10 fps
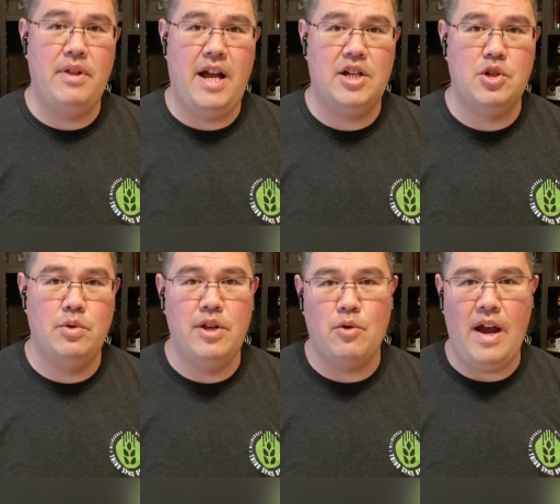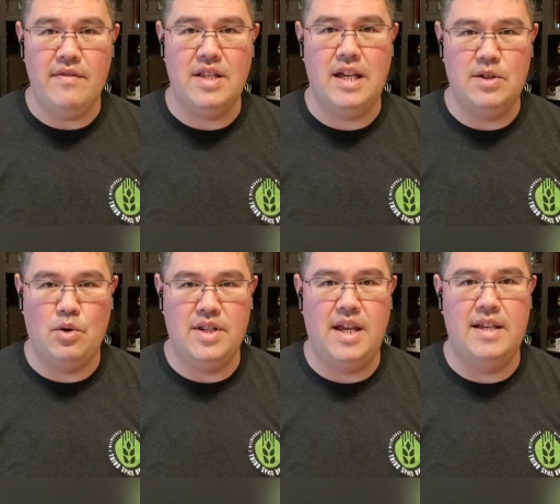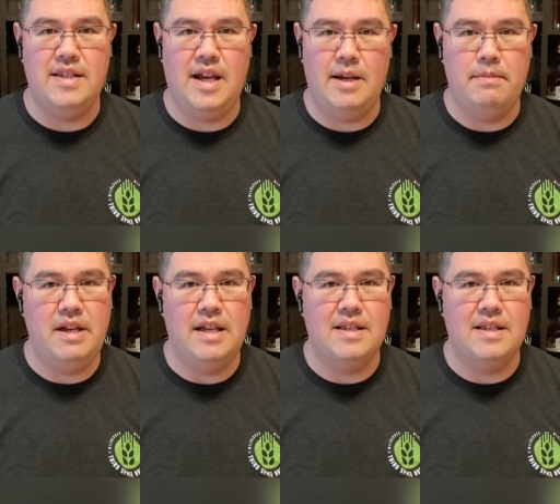actually gravitate towards hazy IPAs,